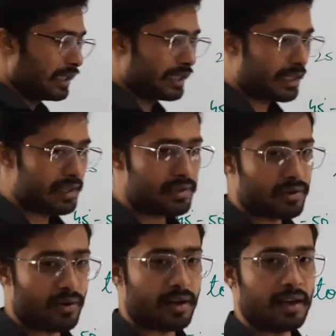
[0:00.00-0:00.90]
it is
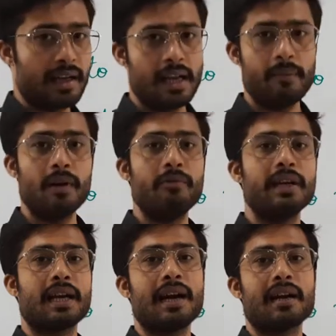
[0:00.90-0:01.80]
not able,
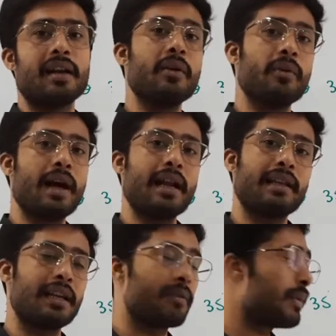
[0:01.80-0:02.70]
we can't live
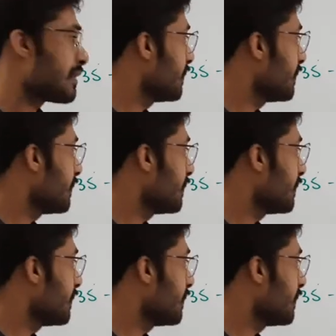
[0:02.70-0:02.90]
at that place